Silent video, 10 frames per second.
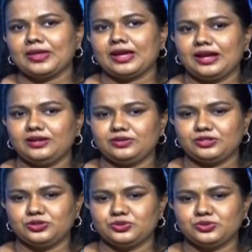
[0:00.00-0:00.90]
And
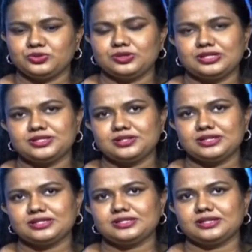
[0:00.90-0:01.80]
due to this
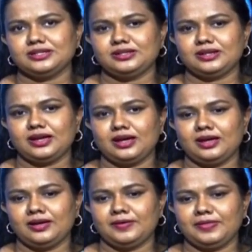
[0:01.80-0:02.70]
reason,
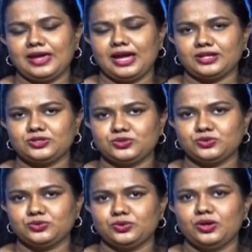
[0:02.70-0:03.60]
they had
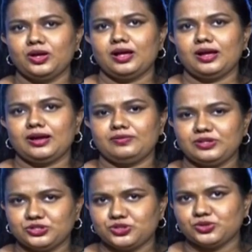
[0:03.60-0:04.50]
to
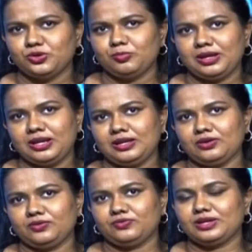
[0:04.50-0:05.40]
withdraw many
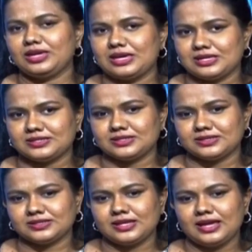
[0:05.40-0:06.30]
of the
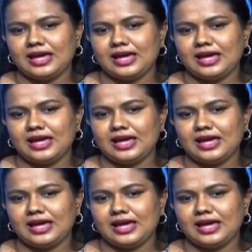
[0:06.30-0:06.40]
cases.